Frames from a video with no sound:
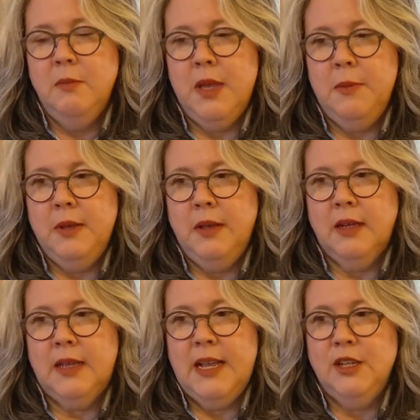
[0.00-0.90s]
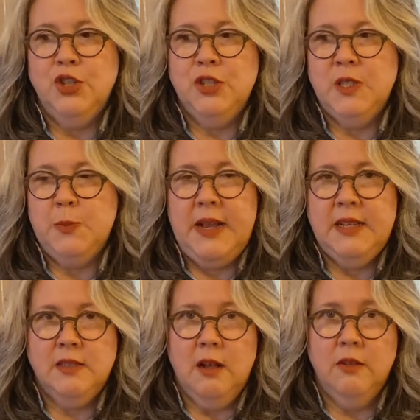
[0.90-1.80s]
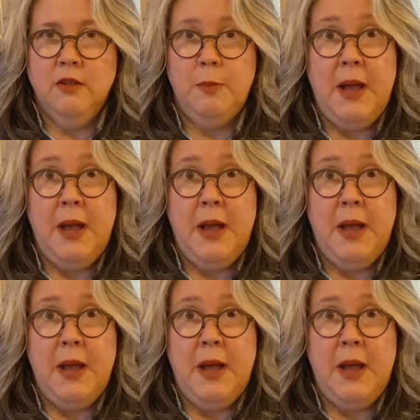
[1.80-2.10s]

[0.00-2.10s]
maybe a Cajun spice color